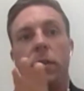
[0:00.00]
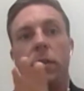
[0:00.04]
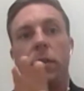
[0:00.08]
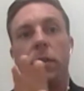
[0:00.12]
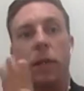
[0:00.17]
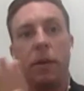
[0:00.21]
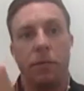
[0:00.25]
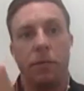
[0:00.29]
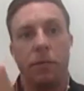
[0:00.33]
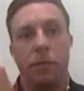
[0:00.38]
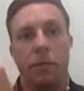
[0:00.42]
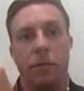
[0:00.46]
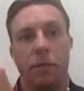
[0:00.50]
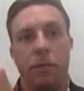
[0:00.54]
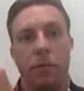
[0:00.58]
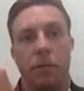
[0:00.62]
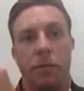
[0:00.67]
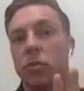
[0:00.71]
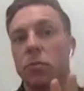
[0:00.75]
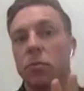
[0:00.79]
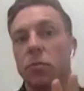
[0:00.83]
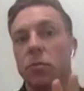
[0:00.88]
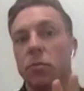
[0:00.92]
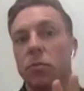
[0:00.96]

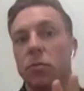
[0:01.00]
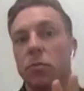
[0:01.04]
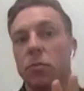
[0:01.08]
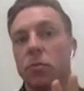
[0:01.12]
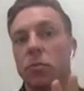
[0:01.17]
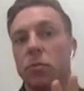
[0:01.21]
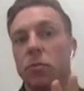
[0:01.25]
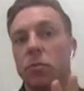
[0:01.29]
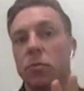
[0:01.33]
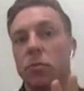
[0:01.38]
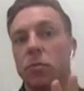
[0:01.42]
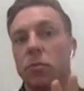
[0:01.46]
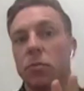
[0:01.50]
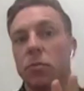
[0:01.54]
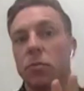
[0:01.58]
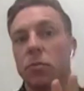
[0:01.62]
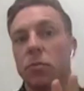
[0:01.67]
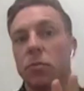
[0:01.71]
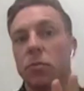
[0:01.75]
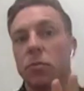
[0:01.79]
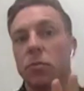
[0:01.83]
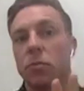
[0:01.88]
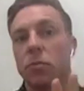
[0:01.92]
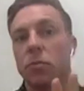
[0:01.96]
differences or small
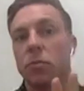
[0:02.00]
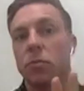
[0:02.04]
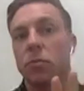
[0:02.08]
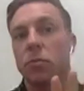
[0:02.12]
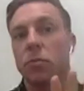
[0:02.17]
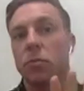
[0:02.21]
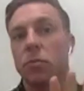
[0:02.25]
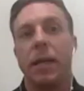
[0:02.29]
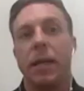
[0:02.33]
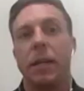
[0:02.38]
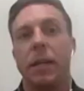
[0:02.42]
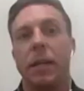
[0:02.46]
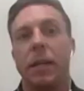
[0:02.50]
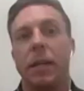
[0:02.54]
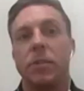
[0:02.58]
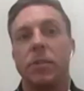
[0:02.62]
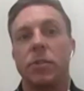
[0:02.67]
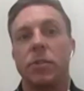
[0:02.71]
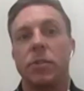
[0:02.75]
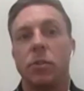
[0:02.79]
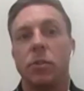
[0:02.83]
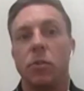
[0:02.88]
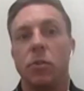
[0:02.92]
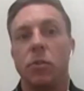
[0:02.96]
improvements, but it doesn't mean
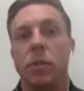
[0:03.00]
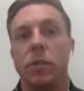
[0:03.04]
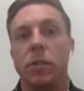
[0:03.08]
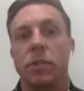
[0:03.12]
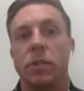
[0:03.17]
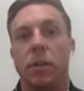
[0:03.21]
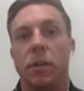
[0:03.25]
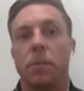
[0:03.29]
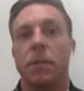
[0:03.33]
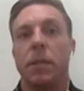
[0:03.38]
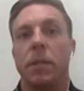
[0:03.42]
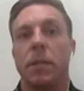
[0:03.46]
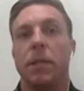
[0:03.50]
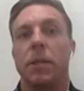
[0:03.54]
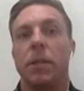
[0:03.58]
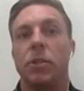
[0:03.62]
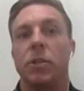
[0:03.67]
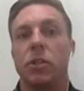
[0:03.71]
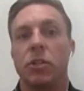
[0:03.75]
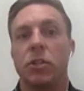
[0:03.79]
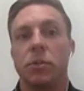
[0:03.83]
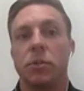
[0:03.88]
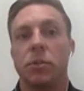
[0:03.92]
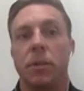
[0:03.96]
that it's doing something.
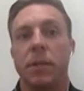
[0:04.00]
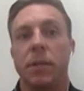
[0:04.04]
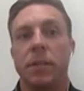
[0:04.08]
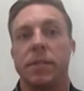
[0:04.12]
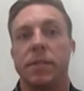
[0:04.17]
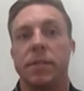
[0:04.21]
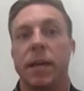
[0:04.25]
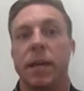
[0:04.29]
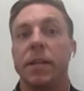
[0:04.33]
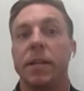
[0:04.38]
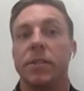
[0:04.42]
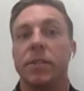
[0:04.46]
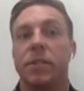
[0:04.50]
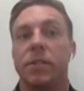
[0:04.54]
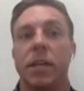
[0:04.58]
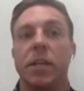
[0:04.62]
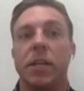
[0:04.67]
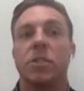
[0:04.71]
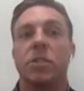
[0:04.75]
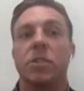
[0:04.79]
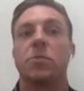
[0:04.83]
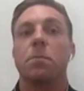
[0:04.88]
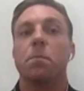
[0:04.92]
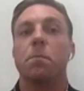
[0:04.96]
It just means that
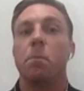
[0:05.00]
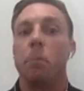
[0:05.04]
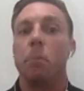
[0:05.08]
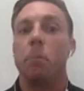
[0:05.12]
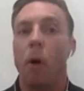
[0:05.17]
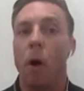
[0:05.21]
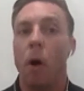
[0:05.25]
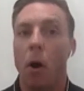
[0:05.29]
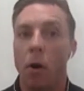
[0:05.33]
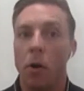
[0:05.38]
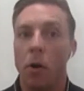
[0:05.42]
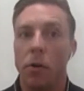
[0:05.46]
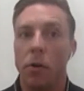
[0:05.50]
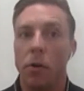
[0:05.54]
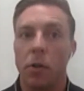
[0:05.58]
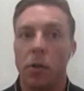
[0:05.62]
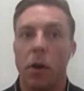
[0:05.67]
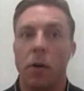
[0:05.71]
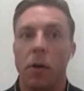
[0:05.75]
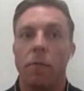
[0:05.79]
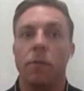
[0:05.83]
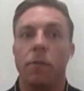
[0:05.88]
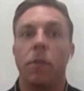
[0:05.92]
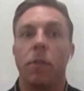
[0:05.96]
it's part
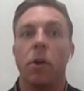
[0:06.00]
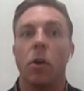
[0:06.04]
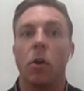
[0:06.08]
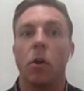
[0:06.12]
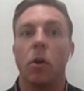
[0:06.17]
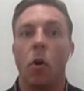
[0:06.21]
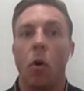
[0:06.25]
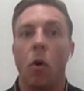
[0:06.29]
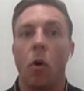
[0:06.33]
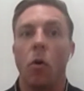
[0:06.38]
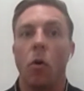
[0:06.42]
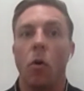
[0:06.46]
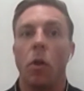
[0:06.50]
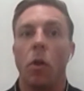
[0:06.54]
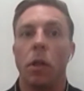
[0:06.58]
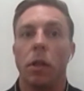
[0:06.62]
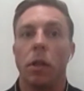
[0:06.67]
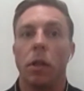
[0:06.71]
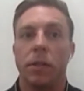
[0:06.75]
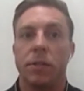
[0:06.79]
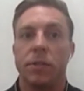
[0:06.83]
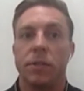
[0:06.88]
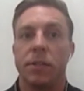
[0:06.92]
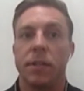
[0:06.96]
of their whole
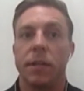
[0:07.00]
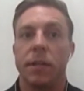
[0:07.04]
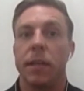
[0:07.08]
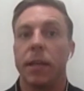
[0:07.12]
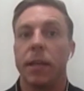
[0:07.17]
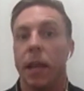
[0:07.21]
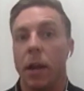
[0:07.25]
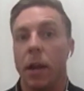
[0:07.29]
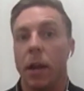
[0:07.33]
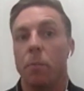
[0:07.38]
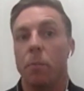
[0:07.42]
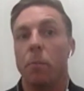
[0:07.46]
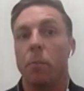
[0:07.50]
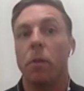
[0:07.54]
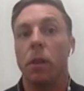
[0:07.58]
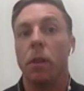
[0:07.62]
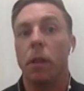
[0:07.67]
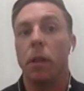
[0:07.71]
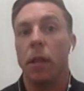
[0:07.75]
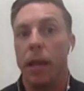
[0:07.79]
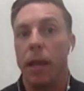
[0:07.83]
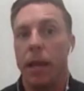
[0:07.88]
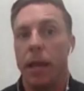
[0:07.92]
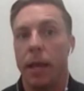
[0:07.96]
holistic care
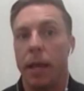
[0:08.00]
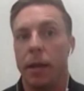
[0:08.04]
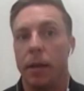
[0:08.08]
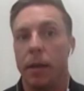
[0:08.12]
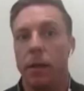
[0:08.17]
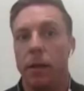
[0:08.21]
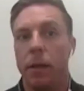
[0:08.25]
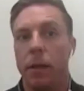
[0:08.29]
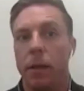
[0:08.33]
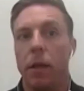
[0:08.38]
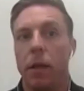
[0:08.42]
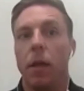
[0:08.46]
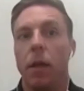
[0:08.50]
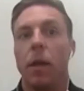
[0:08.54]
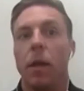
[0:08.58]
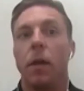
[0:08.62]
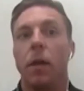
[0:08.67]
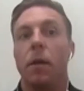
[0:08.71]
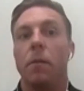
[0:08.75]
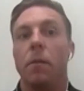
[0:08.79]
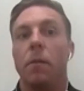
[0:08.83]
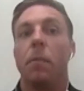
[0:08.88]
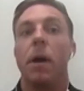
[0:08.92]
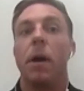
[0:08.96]
plan,
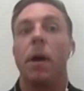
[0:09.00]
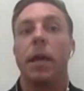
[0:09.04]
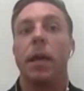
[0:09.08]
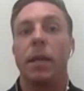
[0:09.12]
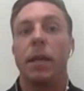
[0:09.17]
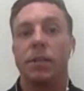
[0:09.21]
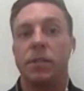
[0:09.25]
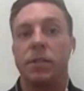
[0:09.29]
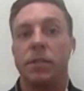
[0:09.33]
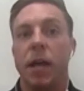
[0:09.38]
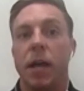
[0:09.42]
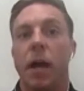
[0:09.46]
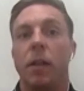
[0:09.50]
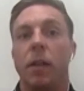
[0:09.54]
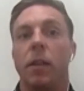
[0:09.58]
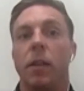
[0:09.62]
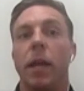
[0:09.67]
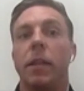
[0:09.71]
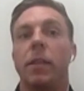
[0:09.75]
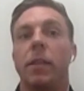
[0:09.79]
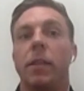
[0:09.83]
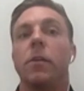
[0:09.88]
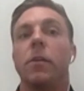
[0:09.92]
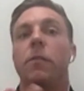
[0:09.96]
but it's not like
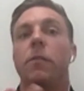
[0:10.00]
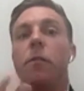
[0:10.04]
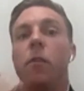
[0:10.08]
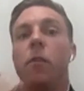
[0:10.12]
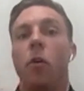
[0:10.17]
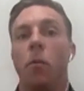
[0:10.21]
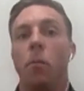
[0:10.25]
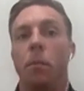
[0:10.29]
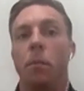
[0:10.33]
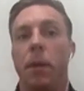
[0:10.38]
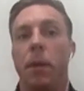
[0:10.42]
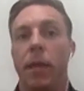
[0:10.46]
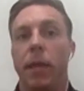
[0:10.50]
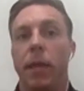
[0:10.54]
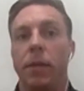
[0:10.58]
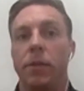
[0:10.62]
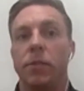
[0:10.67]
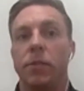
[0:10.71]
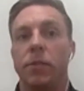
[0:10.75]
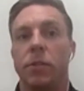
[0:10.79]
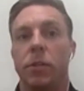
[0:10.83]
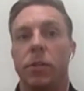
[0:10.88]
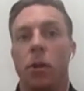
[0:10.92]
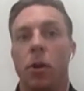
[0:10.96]
the full piece.
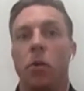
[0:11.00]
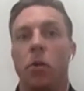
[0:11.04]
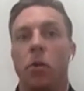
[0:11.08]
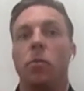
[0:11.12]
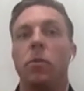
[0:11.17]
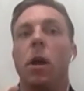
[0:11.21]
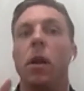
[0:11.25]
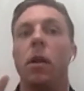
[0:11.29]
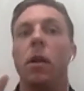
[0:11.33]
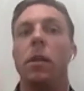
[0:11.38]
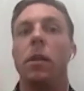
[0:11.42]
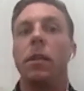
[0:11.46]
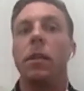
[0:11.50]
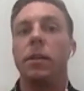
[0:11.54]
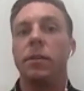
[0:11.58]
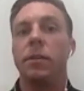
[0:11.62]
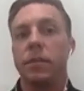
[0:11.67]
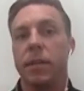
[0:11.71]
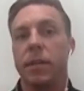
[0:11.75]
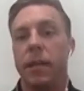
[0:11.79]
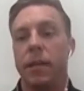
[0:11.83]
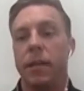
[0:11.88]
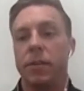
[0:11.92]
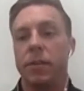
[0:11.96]
You know, none of these
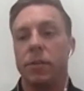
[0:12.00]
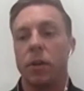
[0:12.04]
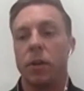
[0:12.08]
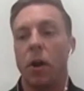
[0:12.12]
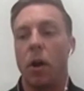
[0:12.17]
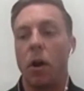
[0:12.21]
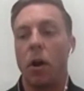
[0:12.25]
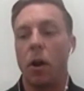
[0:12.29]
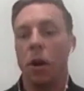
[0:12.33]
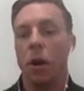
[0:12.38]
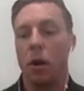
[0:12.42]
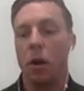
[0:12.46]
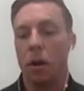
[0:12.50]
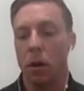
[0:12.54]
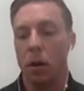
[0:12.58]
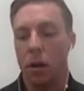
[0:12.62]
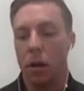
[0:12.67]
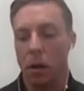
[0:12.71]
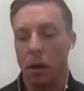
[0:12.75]
things are